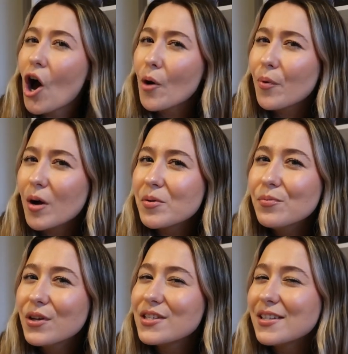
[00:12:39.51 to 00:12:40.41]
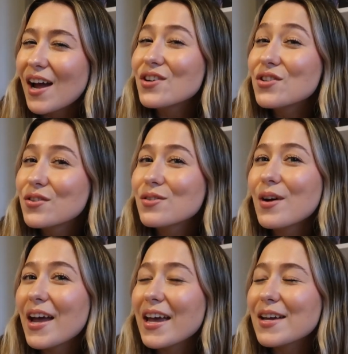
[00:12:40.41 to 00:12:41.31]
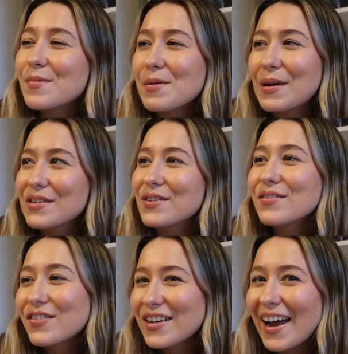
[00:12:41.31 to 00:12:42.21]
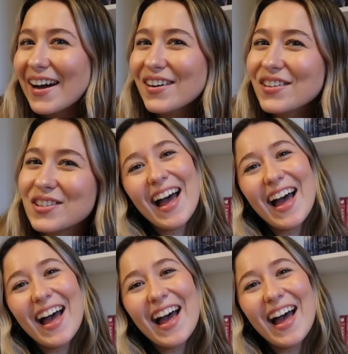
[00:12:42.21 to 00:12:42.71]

I'll probably stash those away in my bedroom for now.